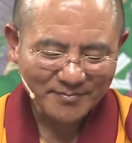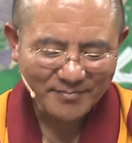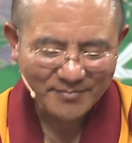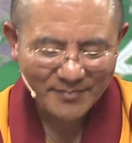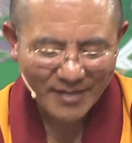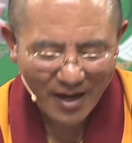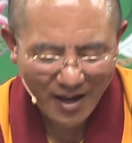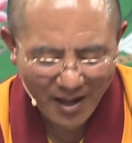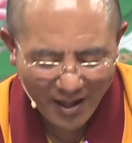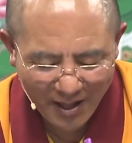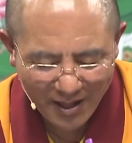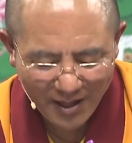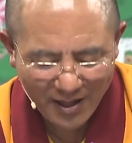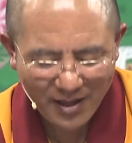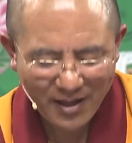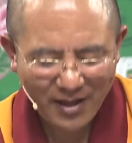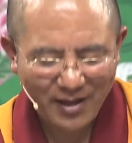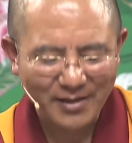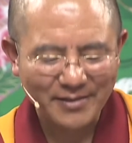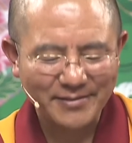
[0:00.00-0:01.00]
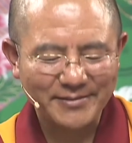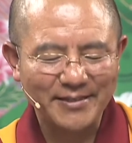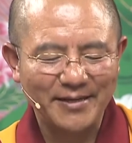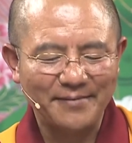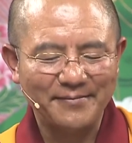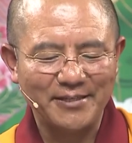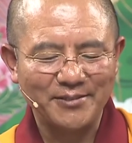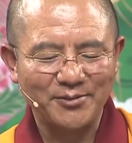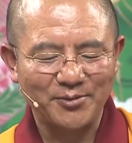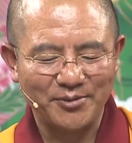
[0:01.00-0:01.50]
Felicity and
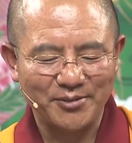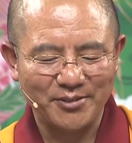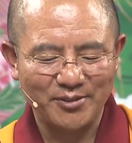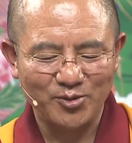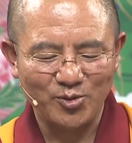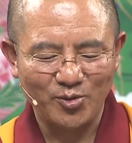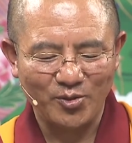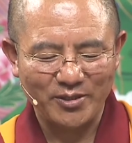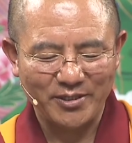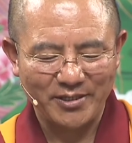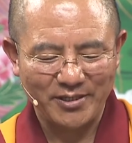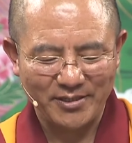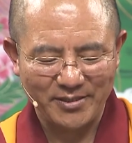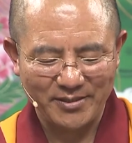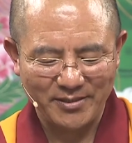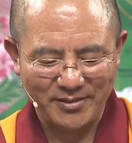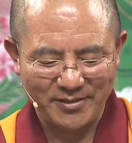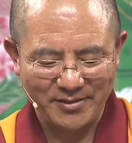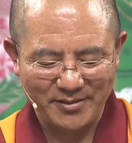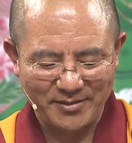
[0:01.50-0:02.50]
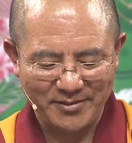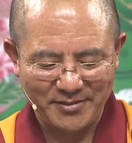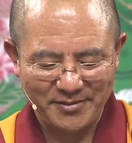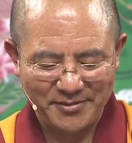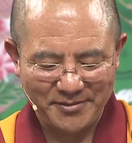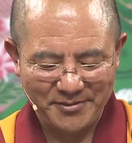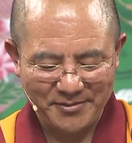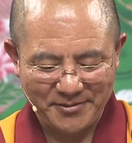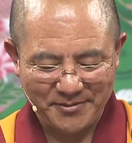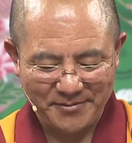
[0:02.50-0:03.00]
happiness are wishes that
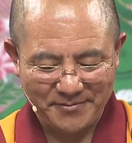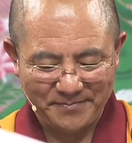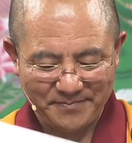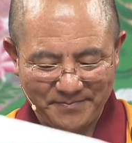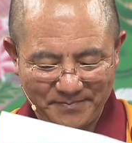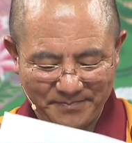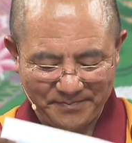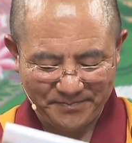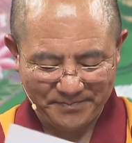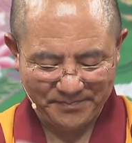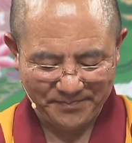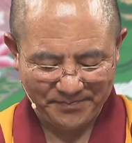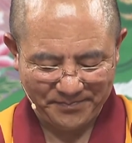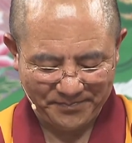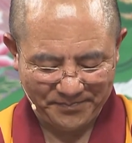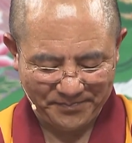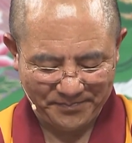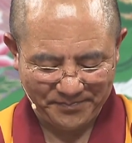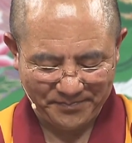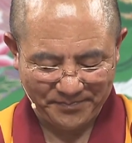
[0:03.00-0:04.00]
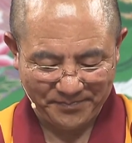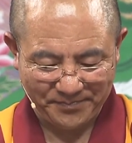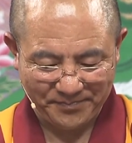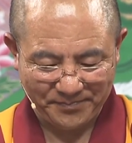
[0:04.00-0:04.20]
Tara can easily fulfill,